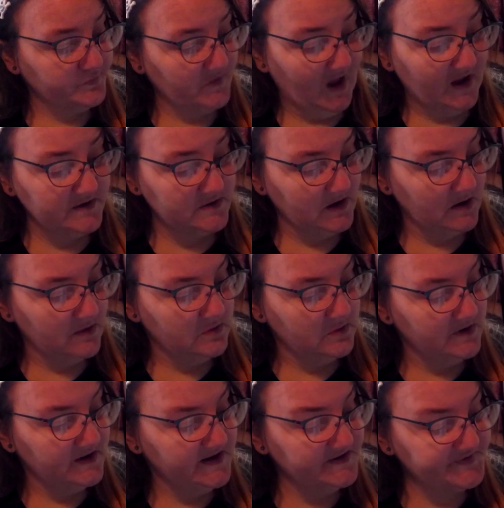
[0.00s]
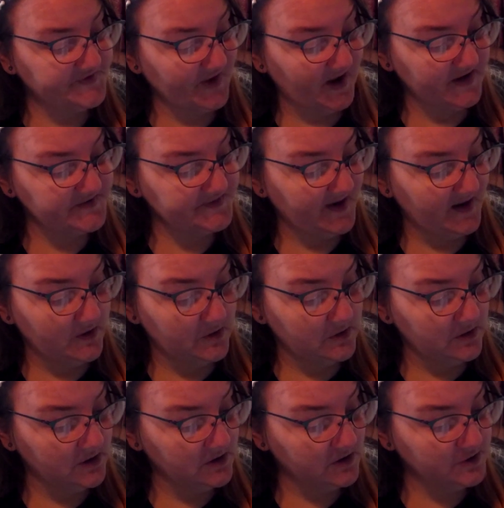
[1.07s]
I don't know. A size L
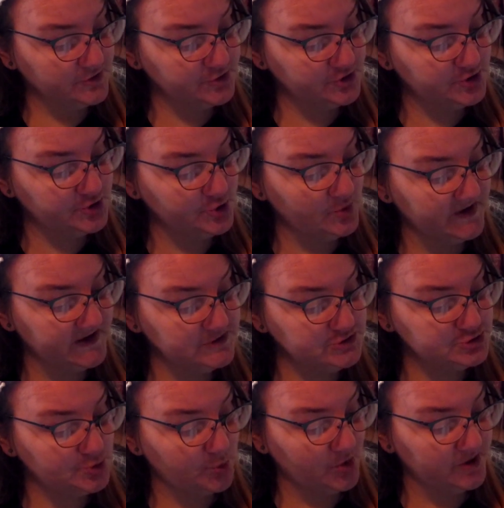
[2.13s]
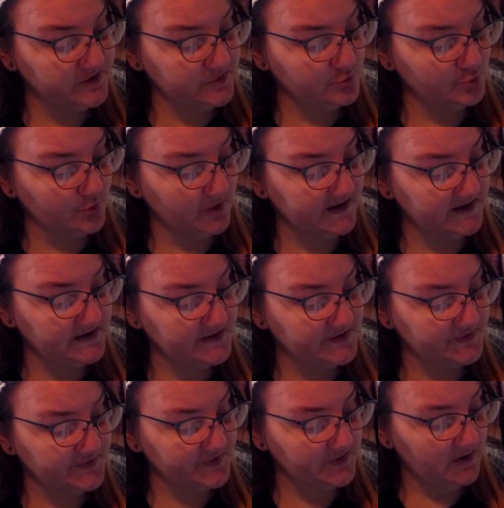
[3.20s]
hook, 2-inch wooden
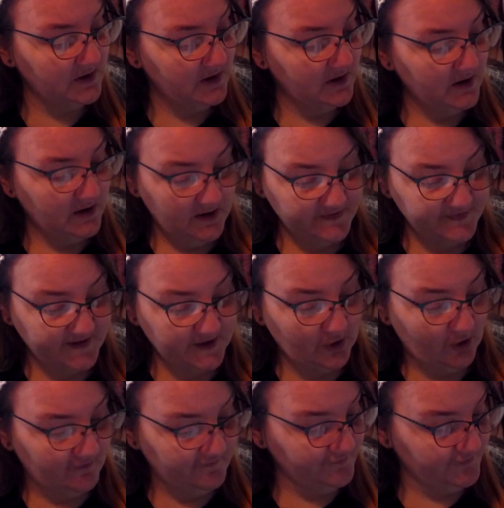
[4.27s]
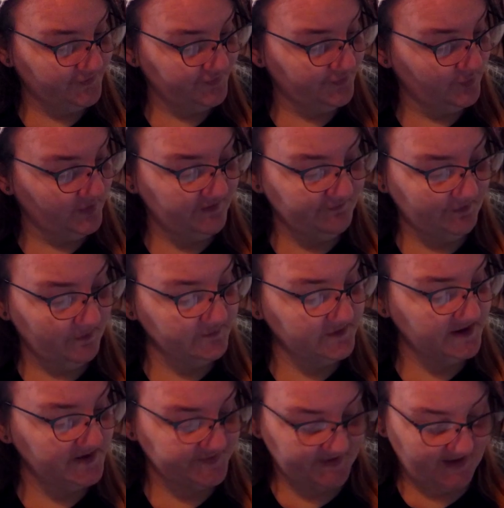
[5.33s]
rings. They call for 3 of them
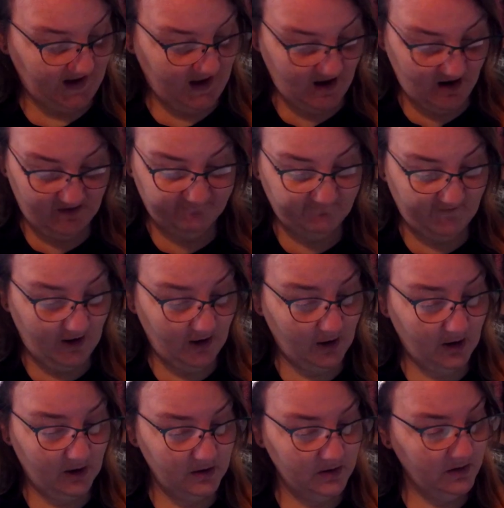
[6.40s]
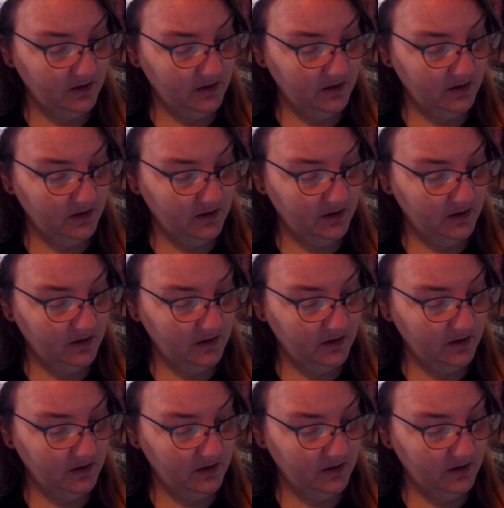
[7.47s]
because they have